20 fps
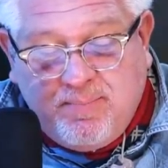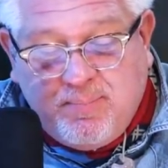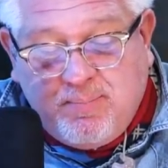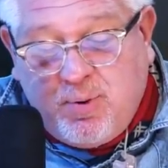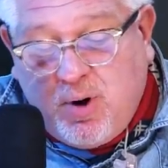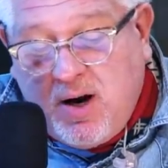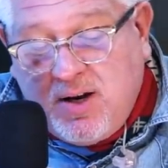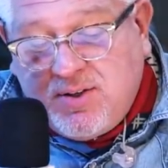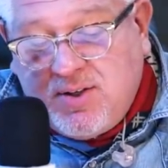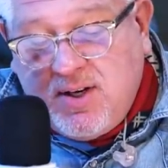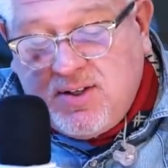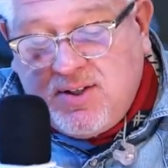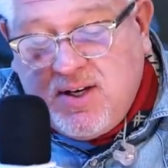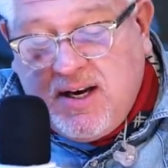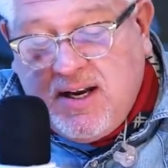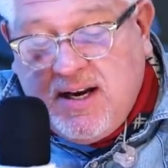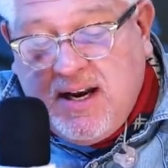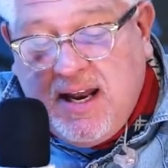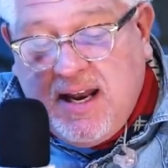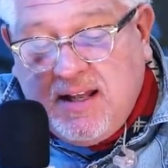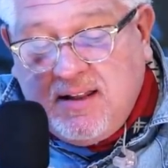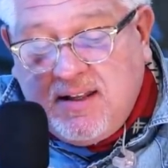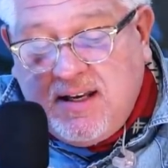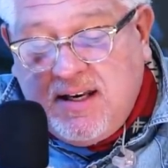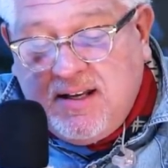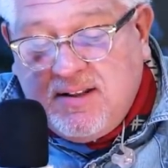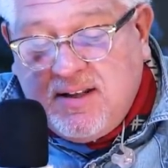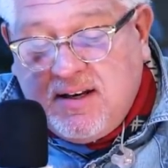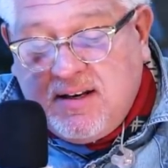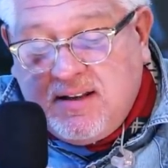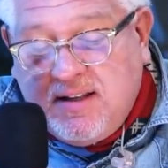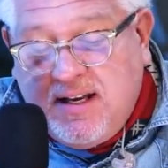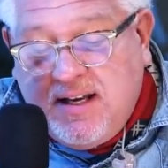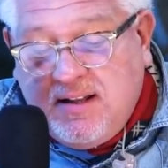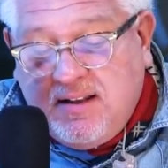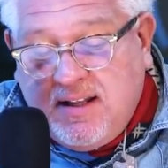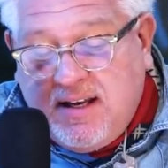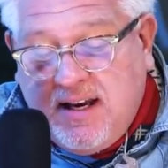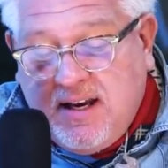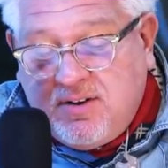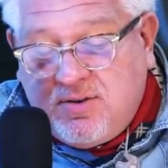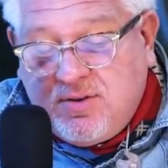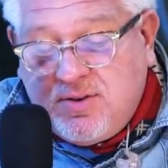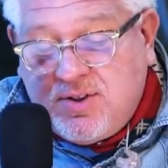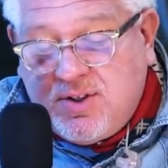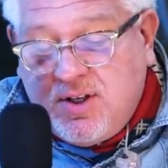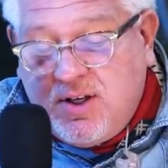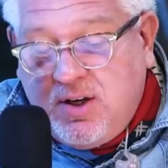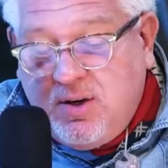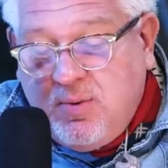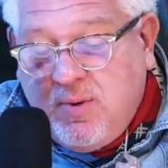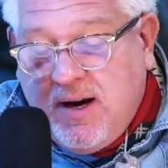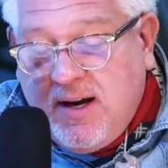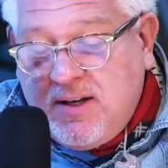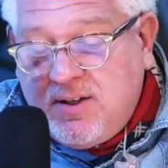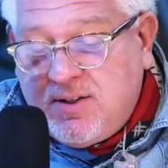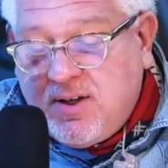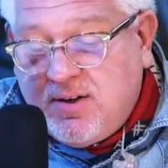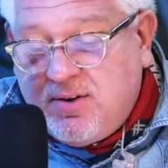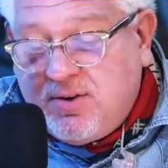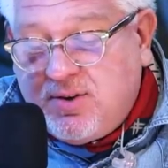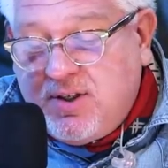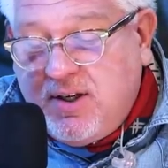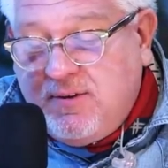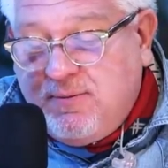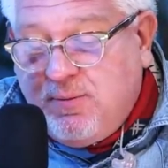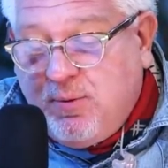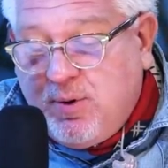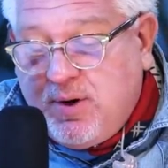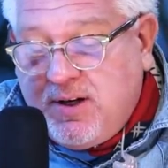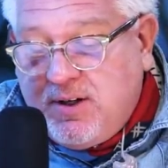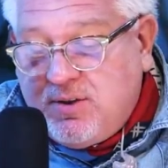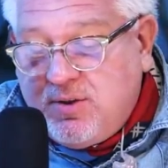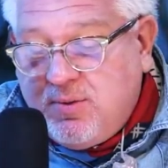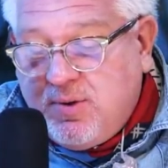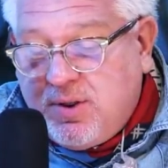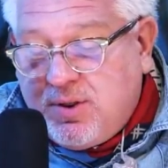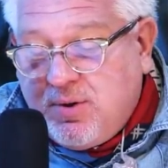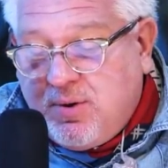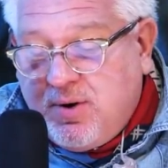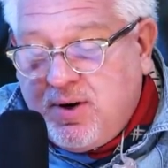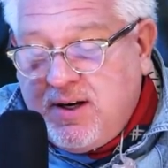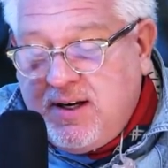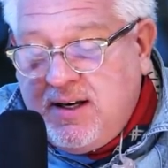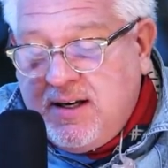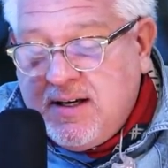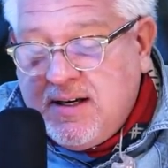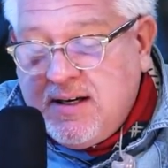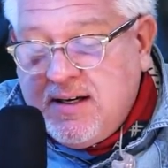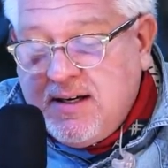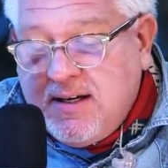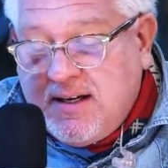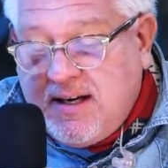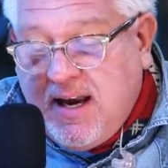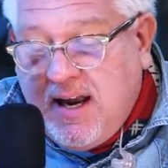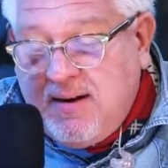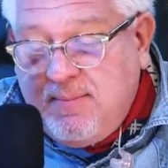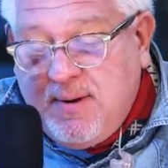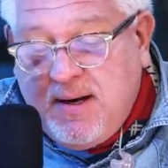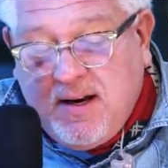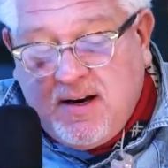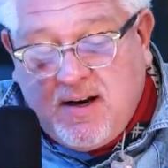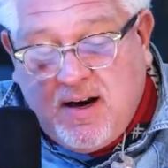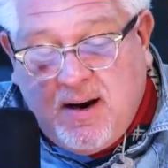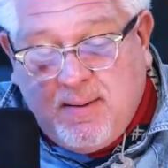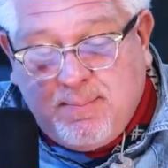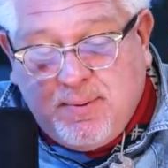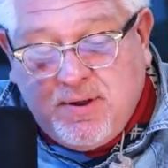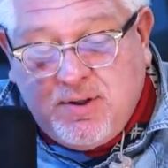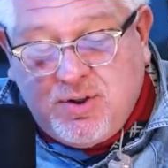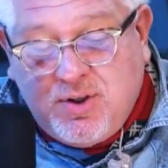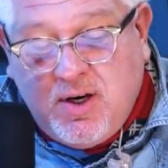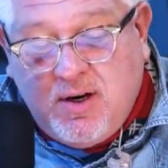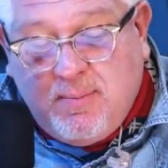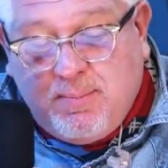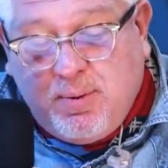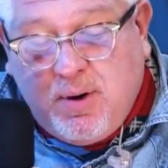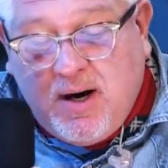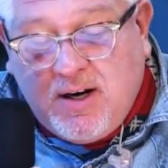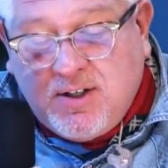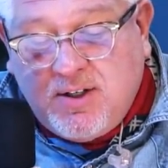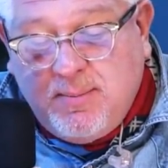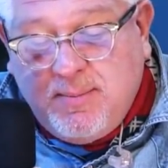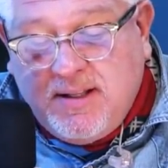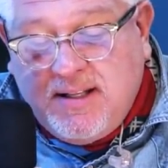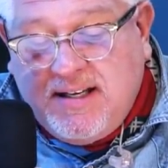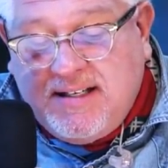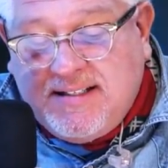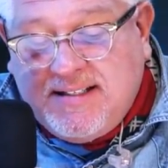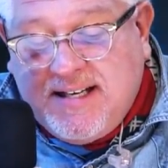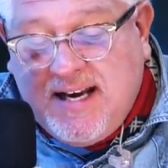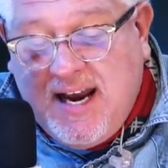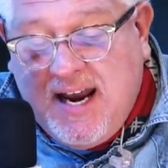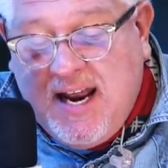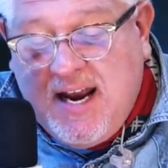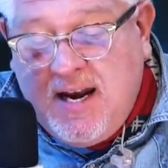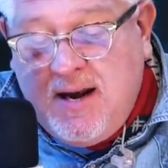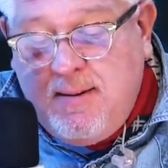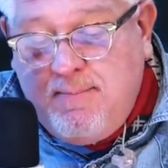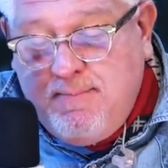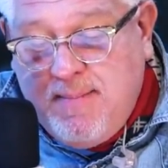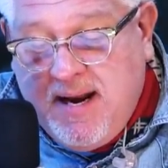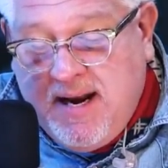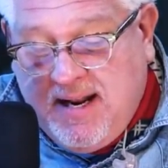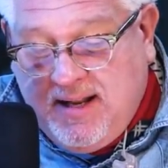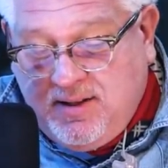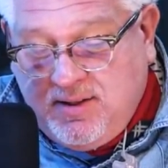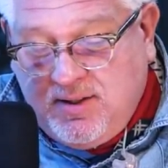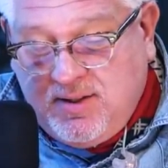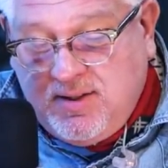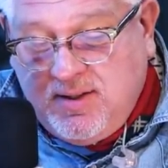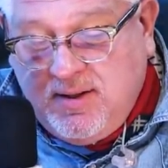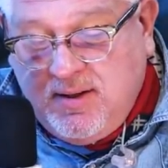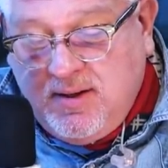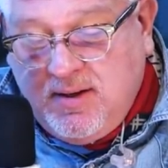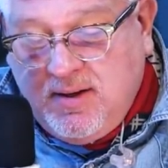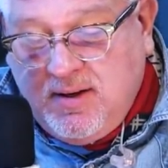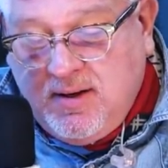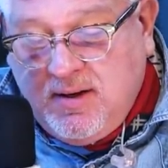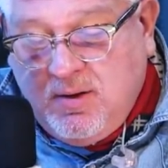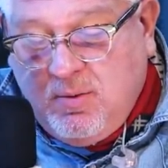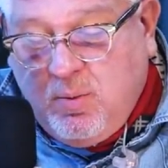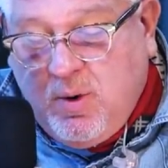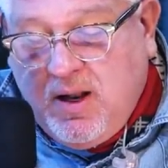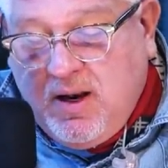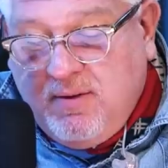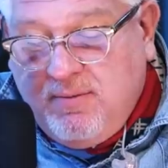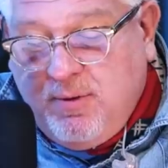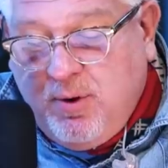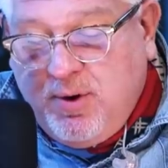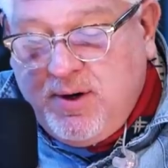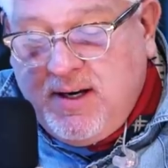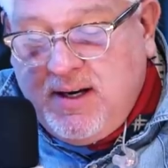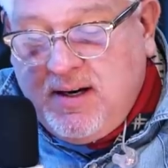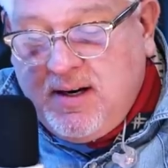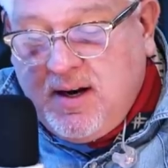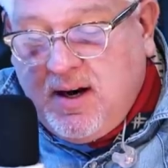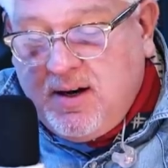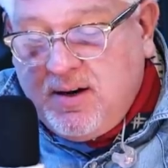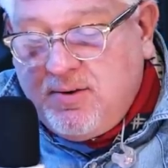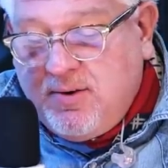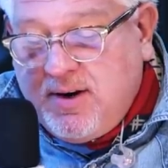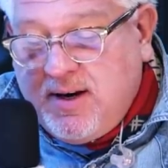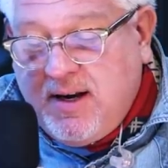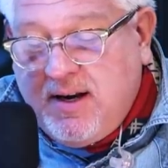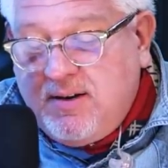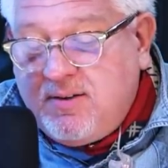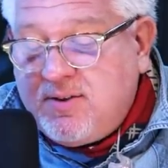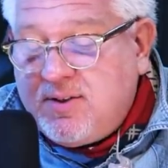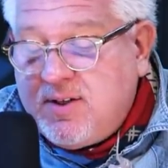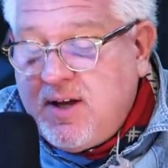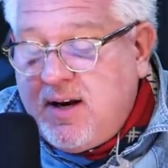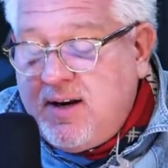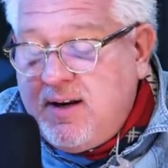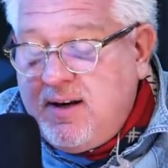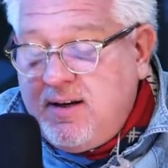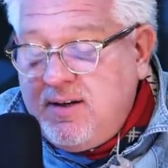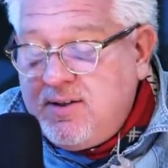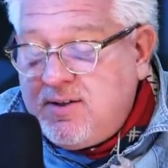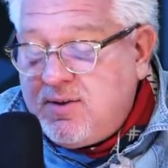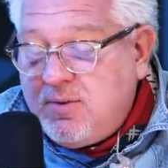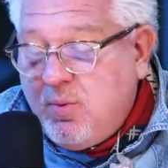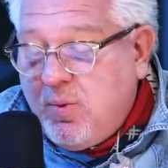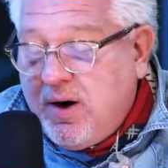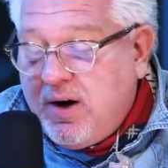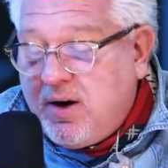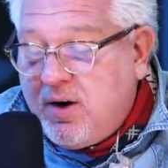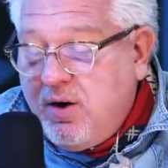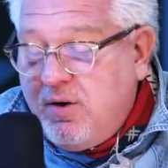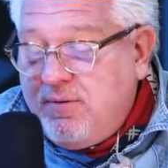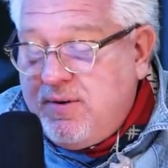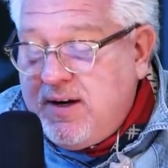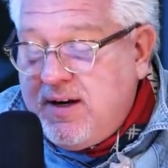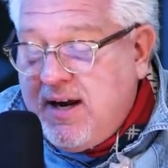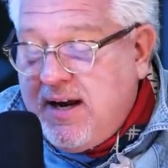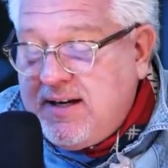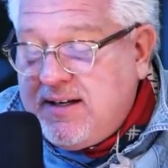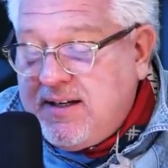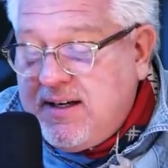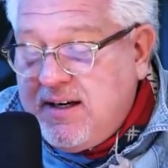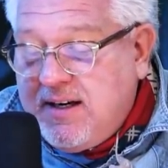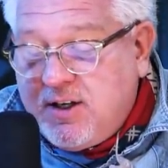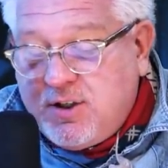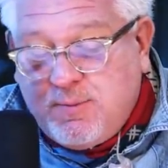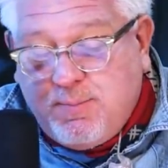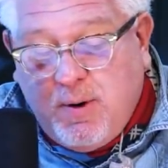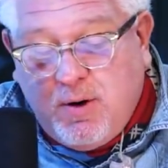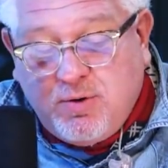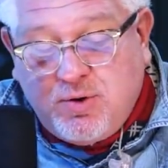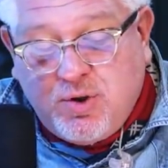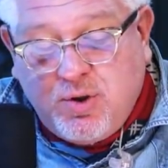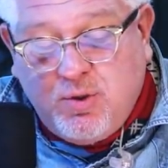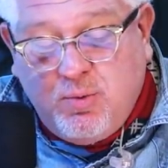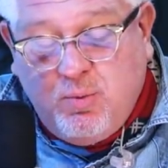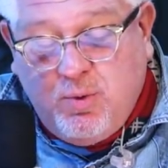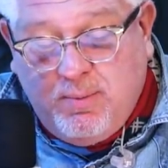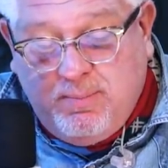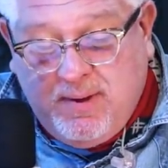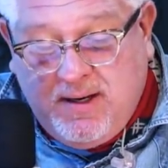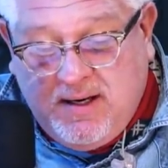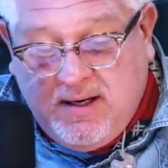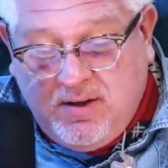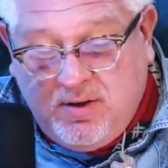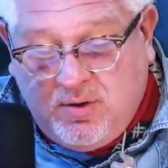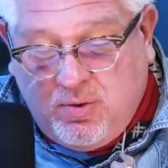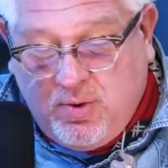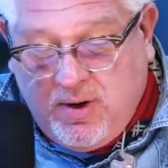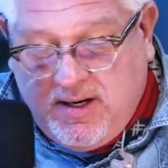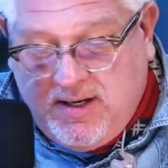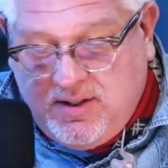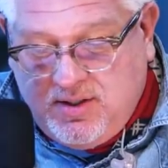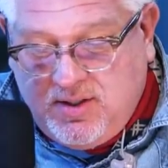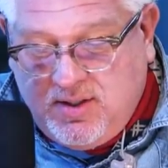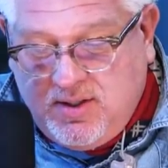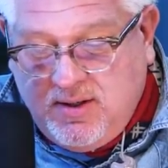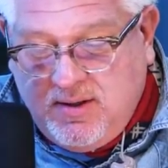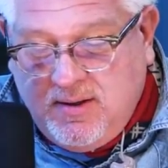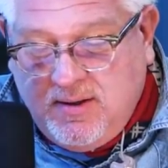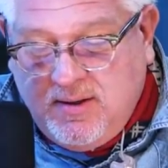Processing an alien that illegally enters the U.S. under T 42 authority can be accomplished in approximately 10 minutes while avoiding congregate settings where COVID 19 exposure would be increased.